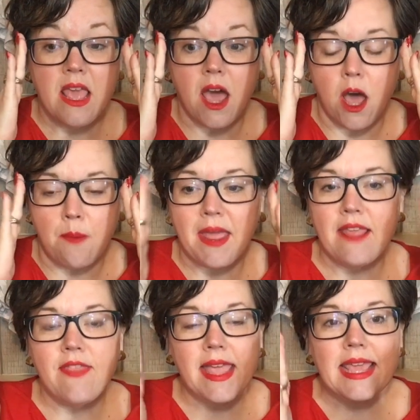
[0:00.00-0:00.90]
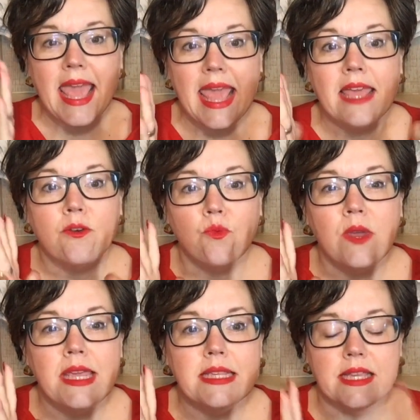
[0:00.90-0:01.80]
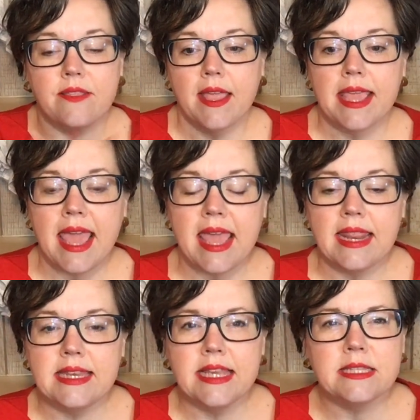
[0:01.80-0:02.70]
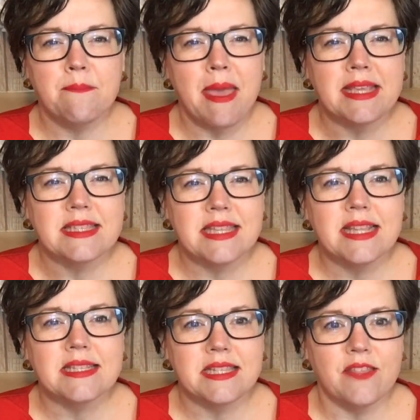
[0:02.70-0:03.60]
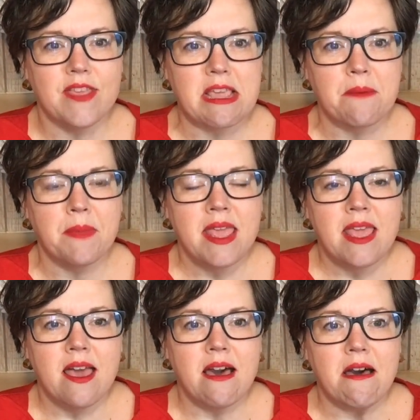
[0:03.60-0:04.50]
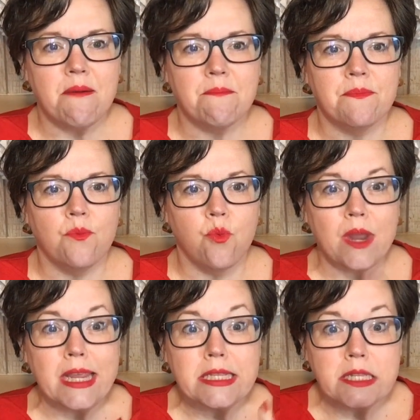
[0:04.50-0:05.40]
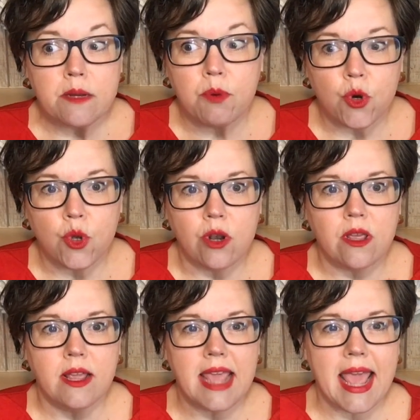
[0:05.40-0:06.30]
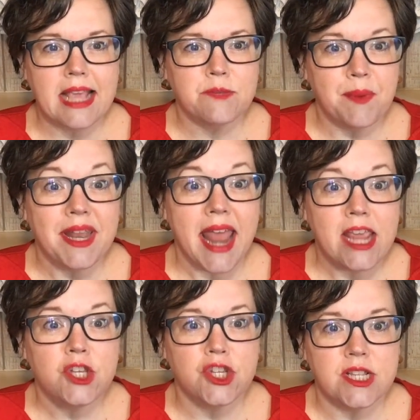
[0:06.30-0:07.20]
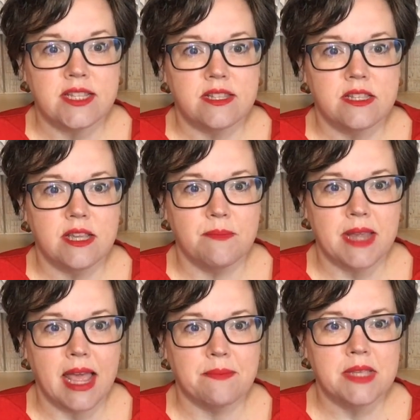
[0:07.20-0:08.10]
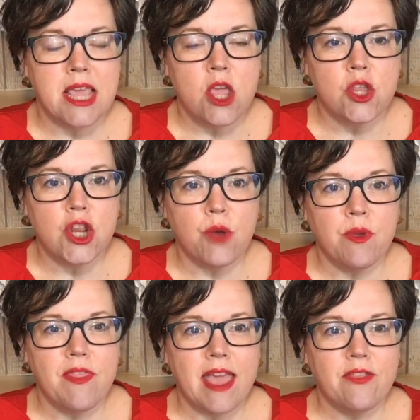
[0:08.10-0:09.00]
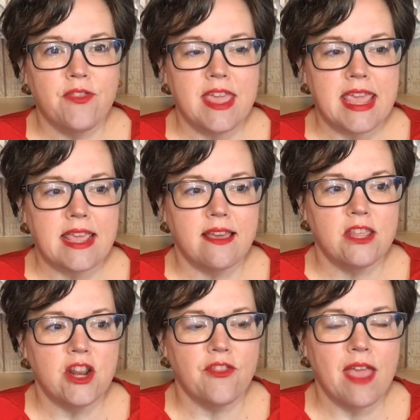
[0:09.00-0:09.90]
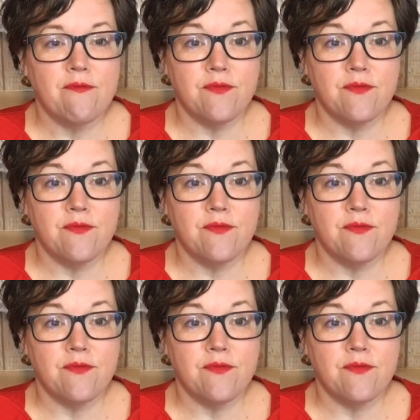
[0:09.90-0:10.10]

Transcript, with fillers: um, and they can't reason. They can't. It doesn't make sense to them. Um, reasonable explanations sometimes. You know, when they think, you know, they